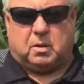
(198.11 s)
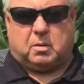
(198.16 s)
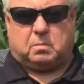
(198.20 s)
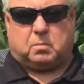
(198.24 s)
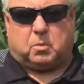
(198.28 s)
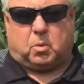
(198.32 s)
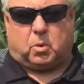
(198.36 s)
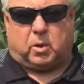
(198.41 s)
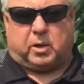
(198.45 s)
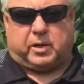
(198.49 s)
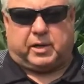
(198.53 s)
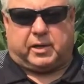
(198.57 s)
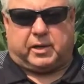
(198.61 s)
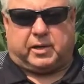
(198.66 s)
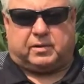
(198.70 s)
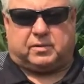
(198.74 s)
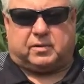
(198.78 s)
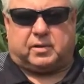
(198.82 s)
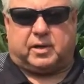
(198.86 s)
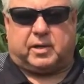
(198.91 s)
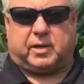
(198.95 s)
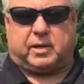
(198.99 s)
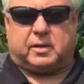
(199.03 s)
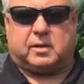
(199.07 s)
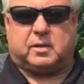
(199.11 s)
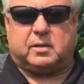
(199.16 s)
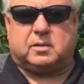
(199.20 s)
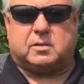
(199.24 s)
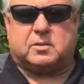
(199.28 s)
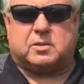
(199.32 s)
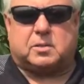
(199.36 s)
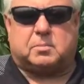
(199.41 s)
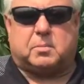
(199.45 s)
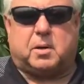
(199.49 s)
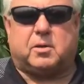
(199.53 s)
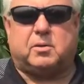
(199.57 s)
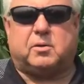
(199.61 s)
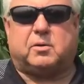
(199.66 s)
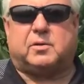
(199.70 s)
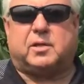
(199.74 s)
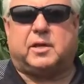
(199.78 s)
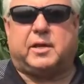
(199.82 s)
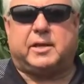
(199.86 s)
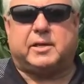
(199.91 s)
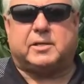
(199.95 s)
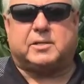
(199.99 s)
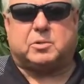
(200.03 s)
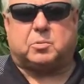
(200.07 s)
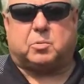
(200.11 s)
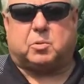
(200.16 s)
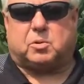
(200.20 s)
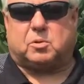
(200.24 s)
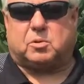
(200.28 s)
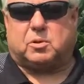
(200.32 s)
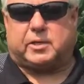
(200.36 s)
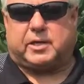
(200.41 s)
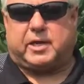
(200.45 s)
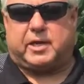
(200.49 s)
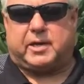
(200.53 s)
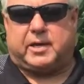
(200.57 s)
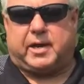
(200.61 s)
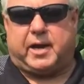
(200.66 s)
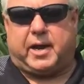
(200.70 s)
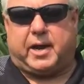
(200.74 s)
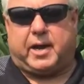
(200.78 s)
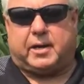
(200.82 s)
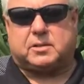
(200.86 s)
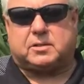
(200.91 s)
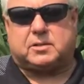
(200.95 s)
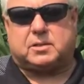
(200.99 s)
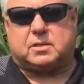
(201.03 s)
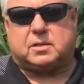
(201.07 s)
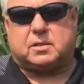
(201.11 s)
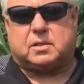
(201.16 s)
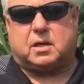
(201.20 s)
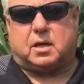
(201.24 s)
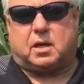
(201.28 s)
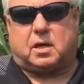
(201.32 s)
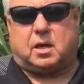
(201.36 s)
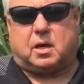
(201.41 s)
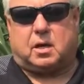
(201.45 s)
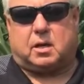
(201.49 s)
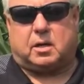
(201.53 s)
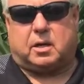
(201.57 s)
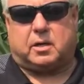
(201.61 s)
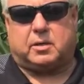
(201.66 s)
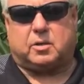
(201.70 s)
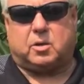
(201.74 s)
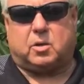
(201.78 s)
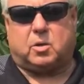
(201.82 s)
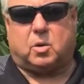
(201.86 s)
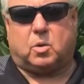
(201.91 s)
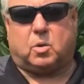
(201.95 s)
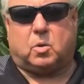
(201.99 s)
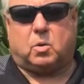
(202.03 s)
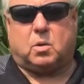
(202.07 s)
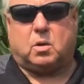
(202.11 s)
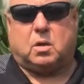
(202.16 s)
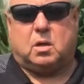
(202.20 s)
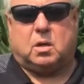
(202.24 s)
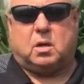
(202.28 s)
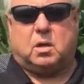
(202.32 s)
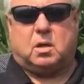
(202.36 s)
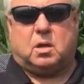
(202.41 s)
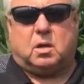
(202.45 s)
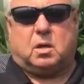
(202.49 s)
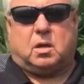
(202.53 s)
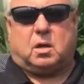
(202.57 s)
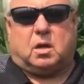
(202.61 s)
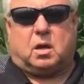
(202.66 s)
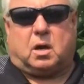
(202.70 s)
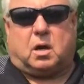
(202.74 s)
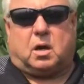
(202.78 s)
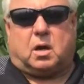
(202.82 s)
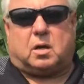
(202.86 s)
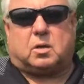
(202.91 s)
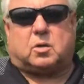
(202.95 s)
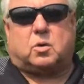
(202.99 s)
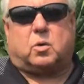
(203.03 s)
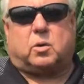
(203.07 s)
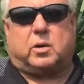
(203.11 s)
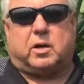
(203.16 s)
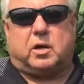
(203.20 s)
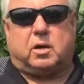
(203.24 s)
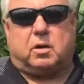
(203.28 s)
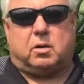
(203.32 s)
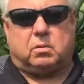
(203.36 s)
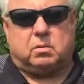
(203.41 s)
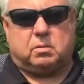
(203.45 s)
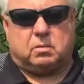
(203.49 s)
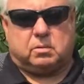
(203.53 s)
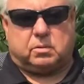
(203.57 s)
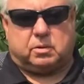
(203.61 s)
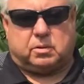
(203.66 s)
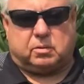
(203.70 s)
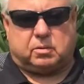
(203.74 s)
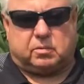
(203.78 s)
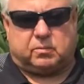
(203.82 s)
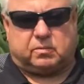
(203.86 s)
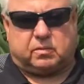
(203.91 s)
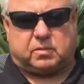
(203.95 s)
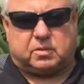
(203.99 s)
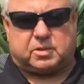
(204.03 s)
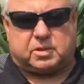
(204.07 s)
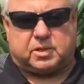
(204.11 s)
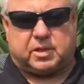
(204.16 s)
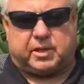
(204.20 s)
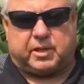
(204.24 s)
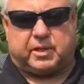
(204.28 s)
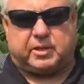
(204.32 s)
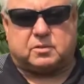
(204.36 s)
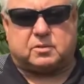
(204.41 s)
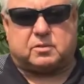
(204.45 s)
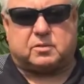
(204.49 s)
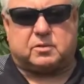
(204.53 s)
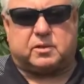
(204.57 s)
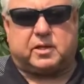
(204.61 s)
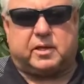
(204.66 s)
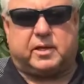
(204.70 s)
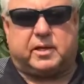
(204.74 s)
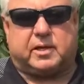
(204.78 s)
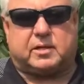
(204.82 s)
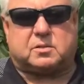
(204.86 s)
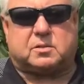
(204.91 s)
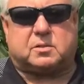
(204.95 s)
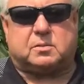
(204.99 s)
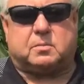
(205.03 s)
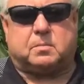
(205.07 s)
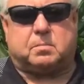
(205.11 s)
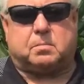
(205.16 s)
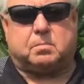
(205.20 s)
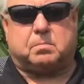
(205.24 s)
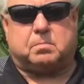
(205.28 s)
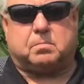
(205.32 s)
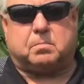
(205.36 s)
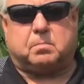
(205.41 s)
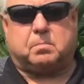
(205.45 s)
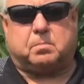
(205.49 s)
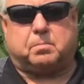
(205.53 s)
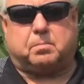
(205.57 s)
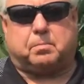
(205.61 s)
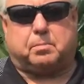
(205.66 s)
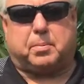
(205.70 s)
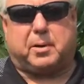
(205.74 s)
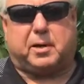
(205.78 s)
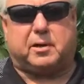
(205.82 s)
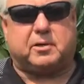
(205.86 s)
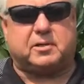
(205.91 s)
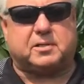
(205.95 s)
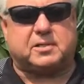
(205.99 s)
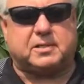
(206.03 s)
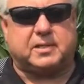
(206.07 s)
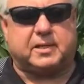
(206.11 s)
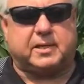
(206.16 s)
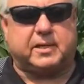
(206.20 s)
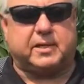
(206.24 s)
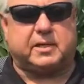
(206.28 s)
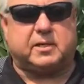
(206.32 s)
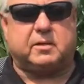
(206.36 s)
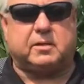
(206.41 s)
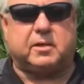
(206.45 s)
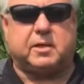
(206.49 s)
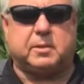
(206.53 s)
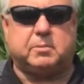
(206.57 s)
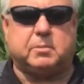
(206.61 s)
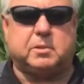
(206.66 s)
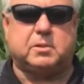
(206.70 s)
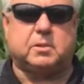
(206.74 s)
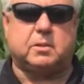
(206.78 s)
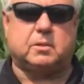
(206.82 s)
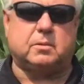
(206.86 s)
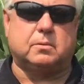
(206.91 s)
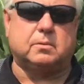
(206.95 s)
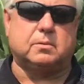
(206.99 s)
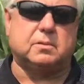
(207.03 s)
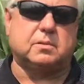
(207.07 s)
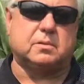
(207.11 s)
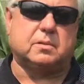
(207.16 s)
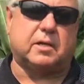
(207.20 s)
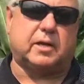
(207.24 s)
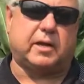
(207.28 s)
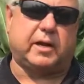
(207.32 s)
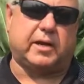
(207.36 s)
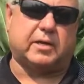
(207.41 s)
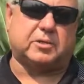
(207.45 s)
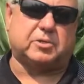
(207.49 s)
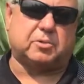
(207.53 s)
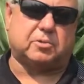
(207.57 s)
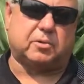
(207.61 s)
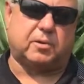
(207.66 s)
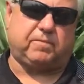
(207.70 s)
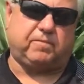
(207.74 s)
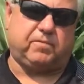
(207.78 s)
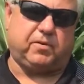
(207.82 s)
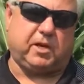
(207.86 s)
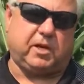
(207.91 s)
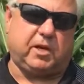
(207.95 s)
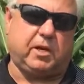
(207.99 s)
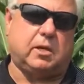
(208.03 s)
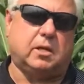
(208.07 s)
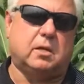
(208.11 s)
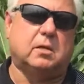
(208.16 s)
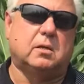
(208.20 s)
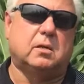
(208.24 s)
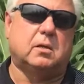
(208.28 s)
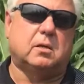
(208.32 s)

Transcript: more than anything. Some other things that we're looking at, I know Cornell University is looking at some parasitic nematodes that actually feed